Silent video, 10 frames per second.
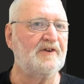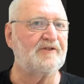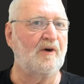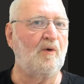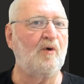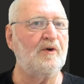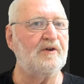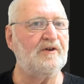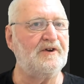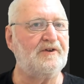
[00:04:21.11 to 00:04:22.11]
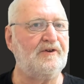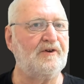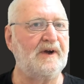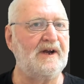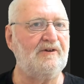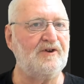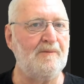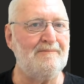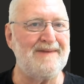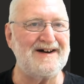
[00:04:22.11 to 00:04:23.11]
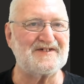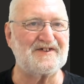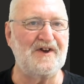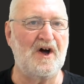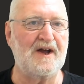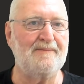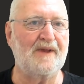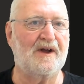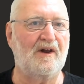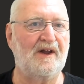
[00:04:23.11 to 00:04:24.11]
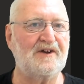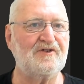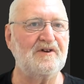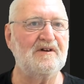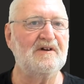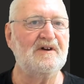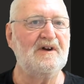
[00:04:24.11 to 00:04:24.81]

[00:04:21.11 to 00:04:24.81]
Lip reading: So all you need to do here, you must name the collection.